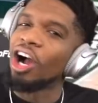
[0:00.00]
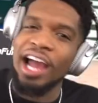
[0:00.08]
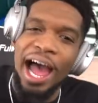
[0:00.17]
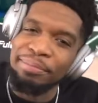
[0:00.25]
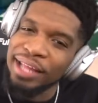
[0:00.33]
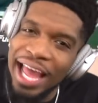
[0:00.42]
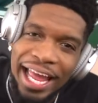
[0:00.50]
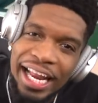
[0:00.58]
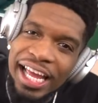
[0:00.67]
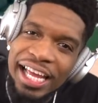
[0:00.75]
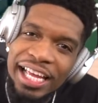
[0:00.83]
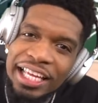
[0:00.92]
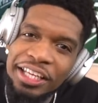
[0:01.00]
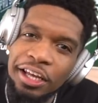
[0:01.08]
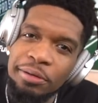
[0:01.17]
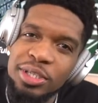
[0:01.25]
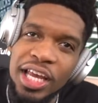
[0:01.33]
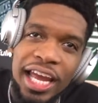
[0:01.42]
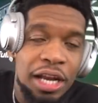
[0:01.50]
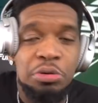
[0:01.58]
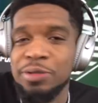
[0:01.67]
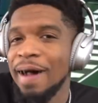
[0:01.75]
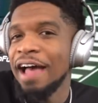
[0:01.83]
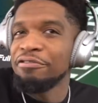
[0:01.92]
y'all got that. You know what I'm saying? It
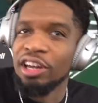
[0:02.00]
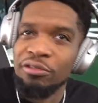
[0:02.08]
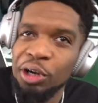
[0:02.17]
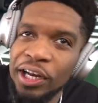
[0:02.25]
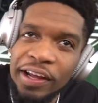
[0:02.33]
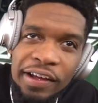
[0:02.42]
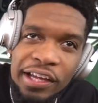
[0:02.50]
was my favorite.